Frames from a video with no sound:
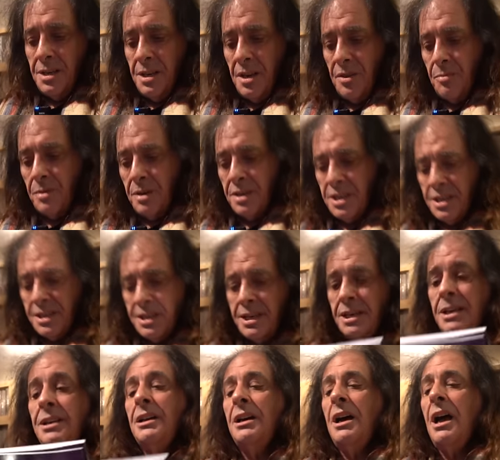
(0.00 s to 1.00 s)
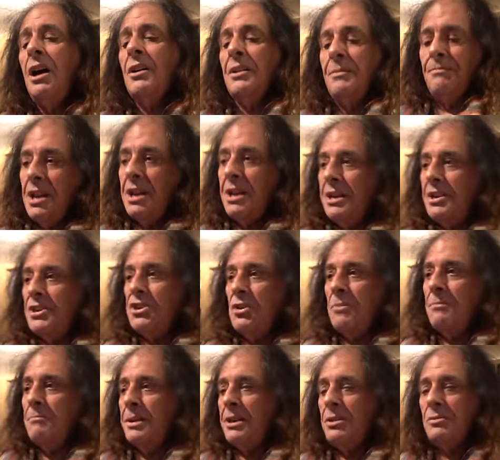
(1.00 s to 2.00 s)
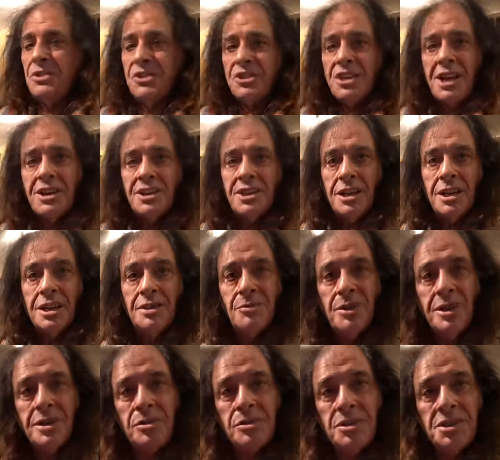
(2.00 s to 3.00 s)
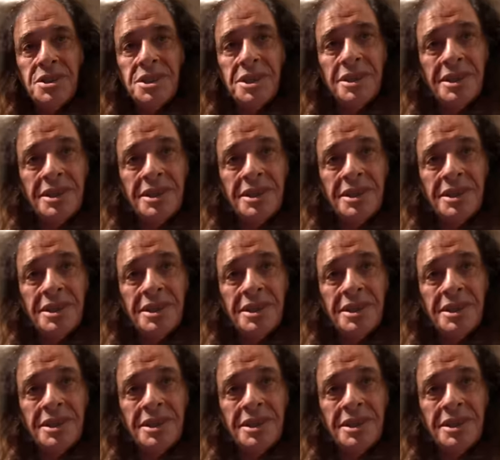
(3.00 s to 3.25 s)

another one done here. Oh, uh, John was Dandelion Records.